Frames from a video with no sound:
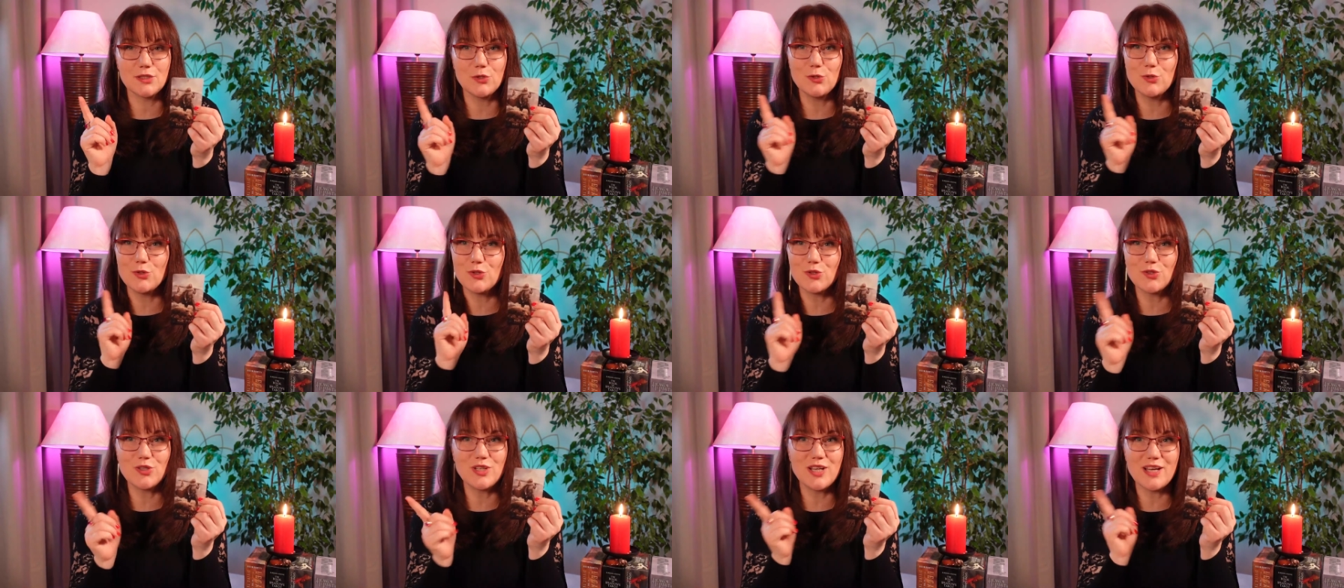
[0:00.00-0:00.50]
You
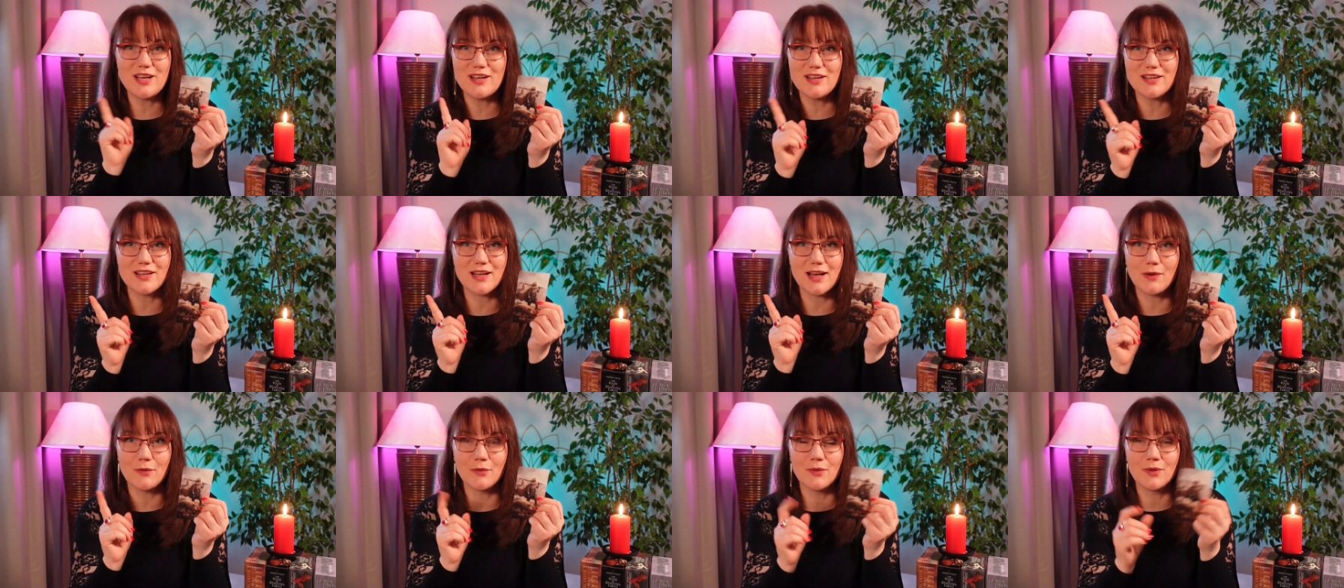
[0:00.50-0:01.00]
don't care
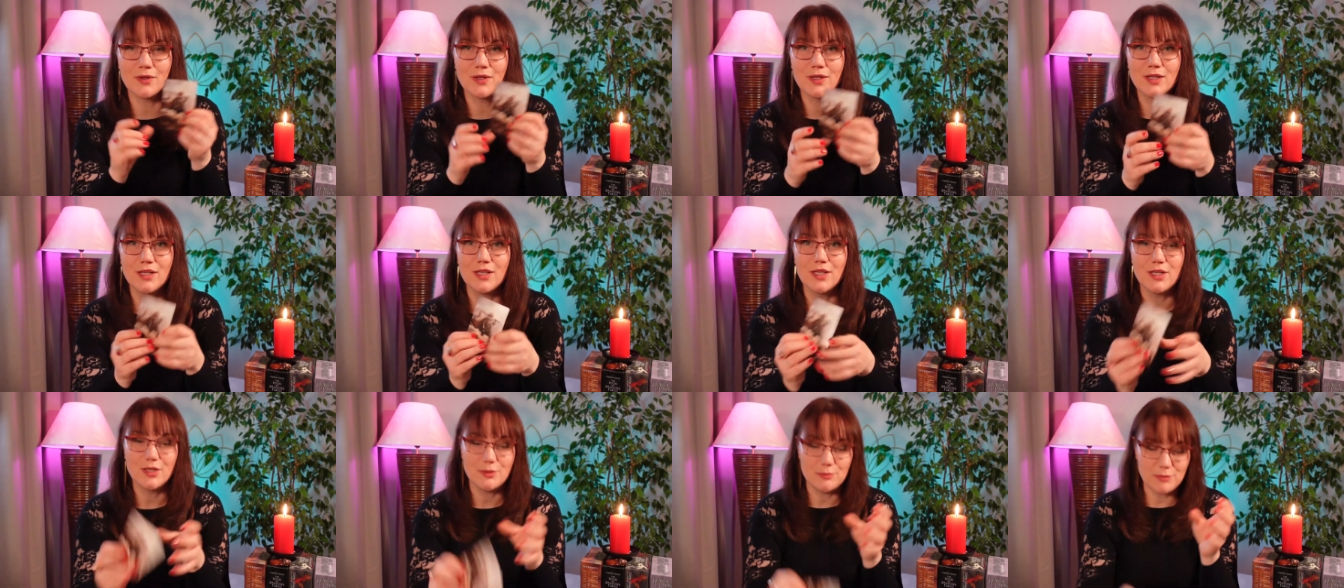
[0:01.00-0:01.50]
now,
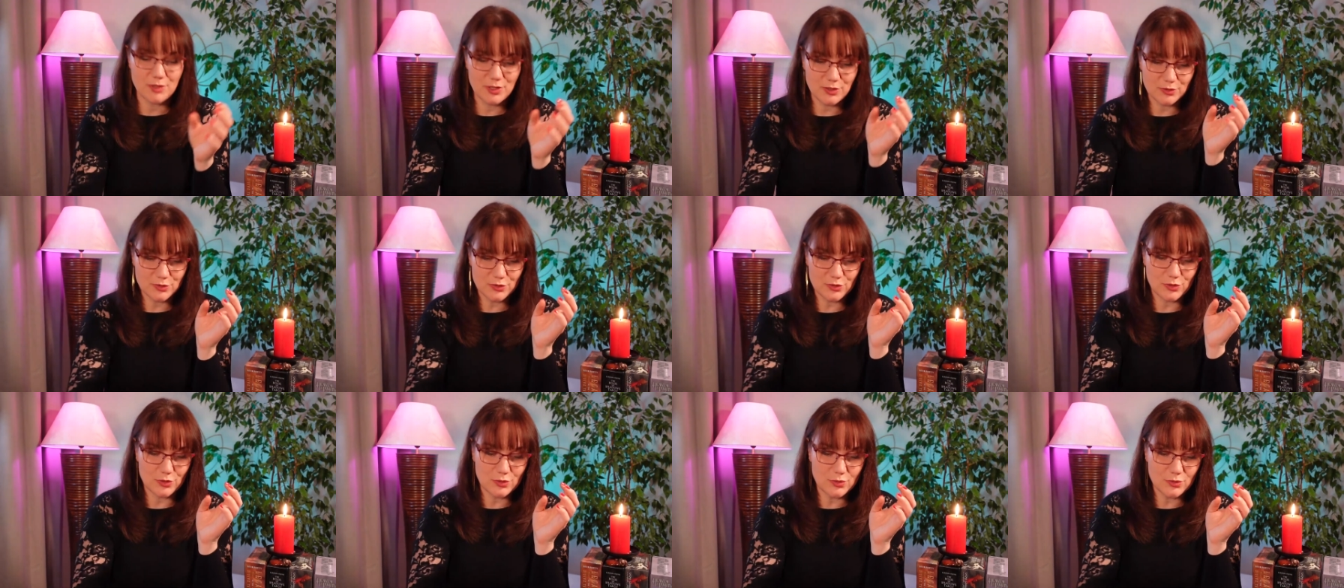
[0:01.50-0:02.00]

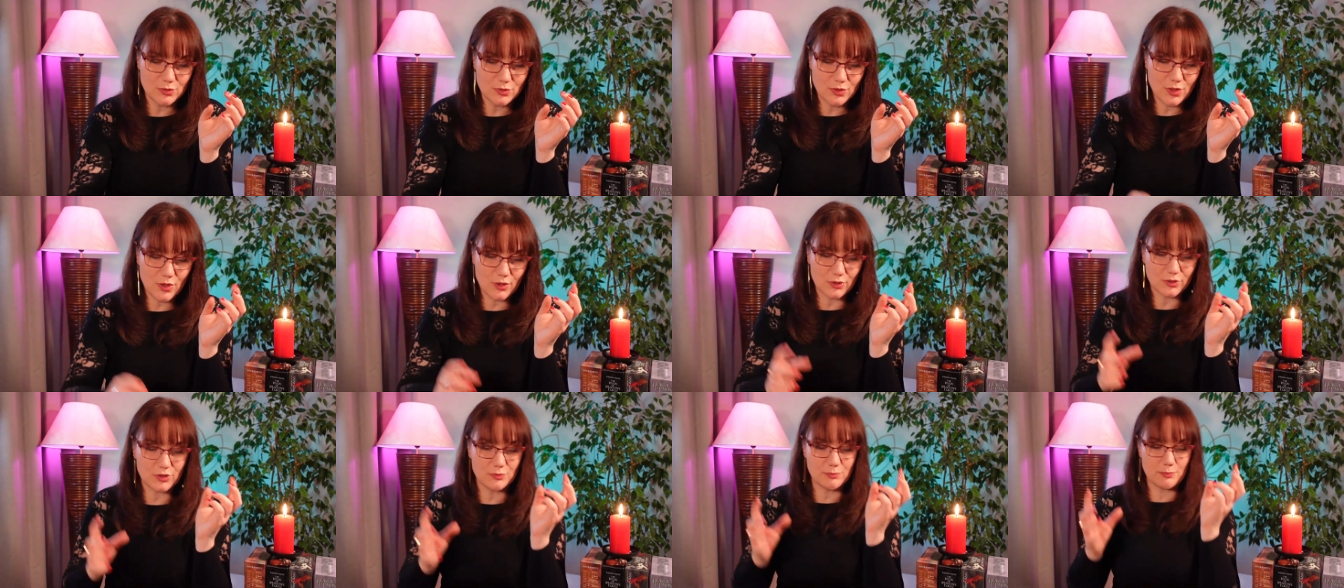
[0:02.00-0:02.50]
because you
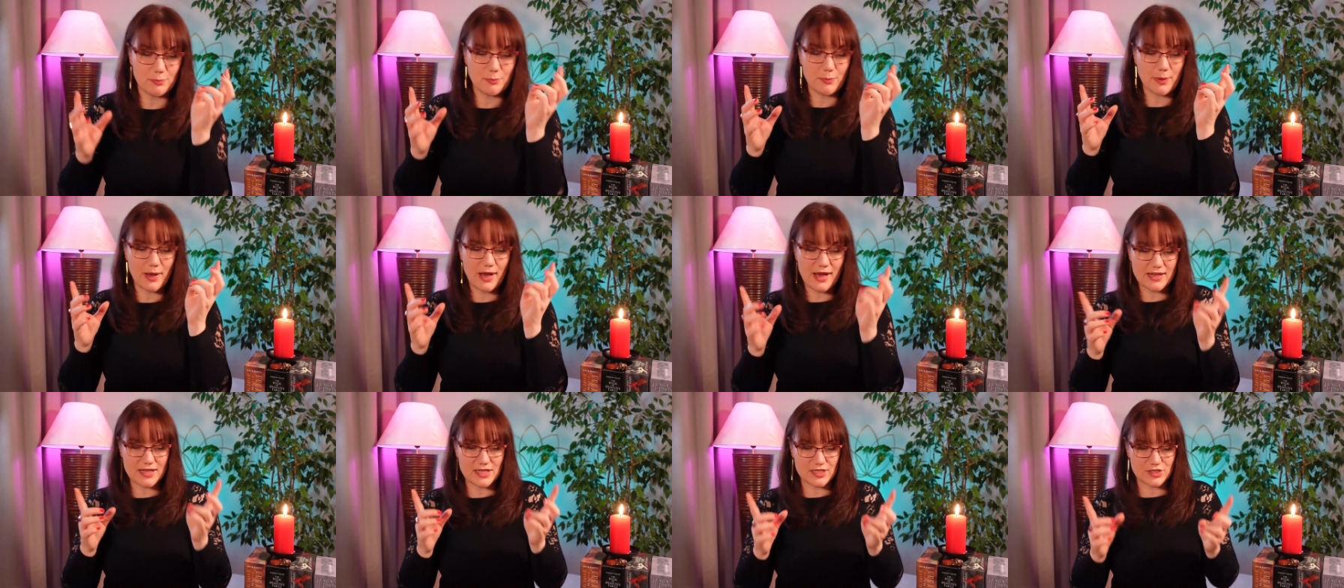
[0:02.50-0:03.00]
got
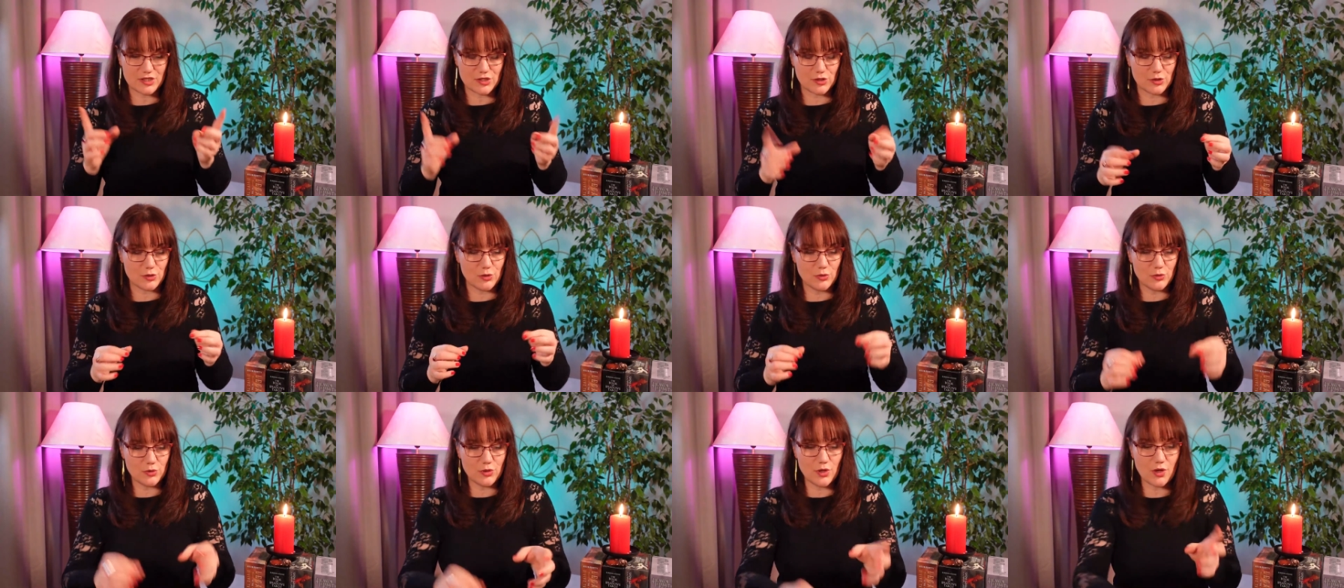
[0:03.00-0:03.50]
punished,
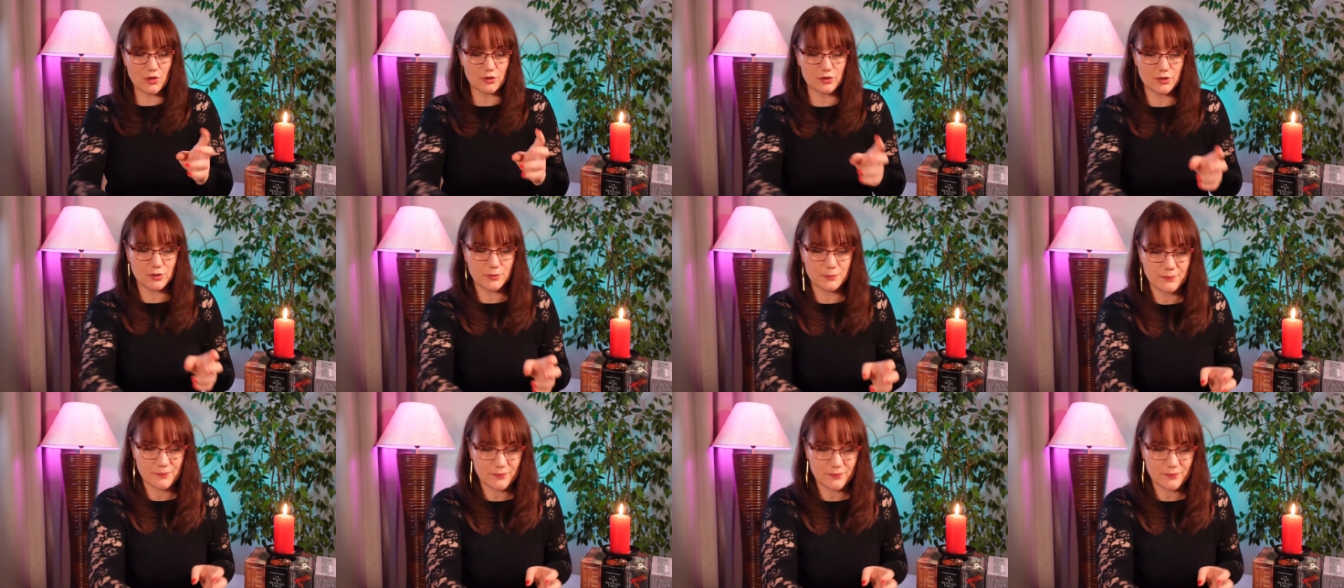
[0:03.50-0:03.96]
you got